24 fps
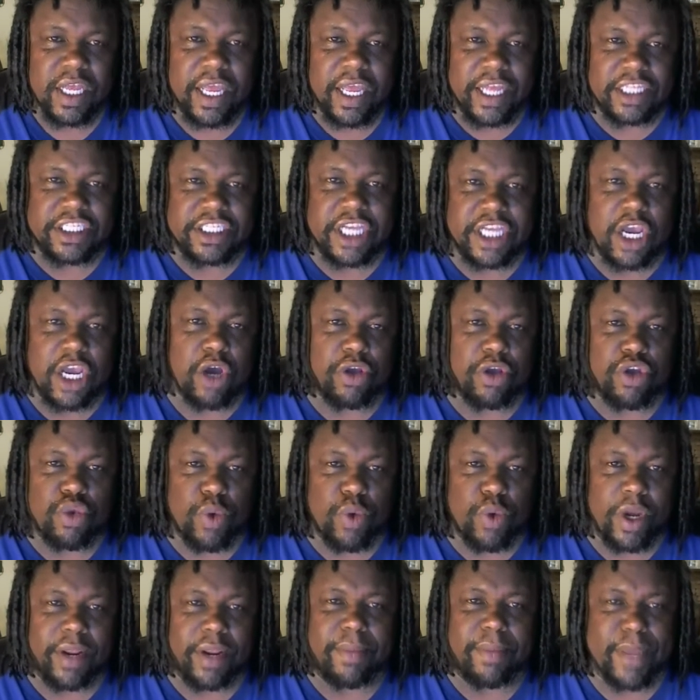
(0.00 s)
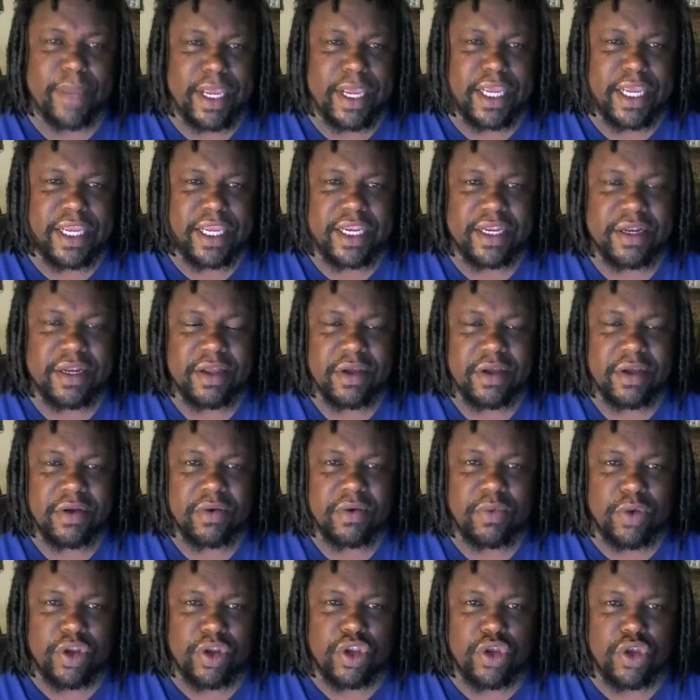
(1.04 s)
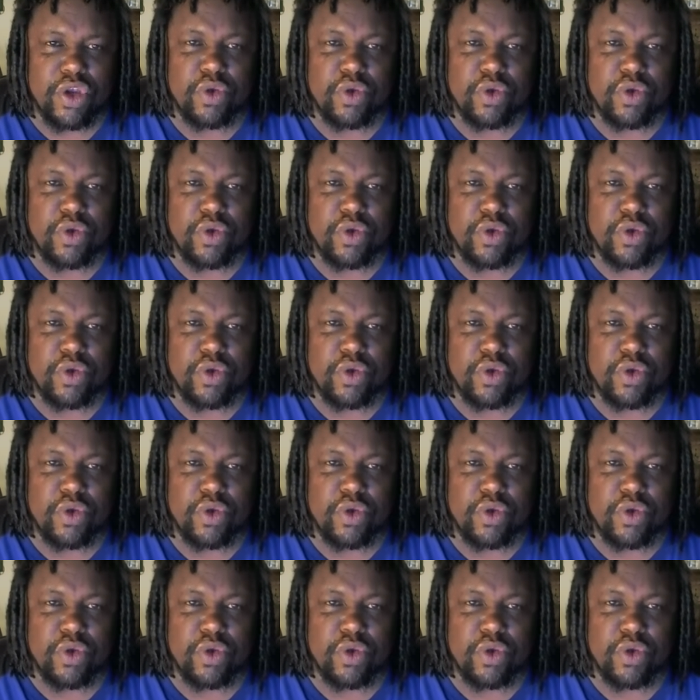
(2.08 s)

and tell you what it means when you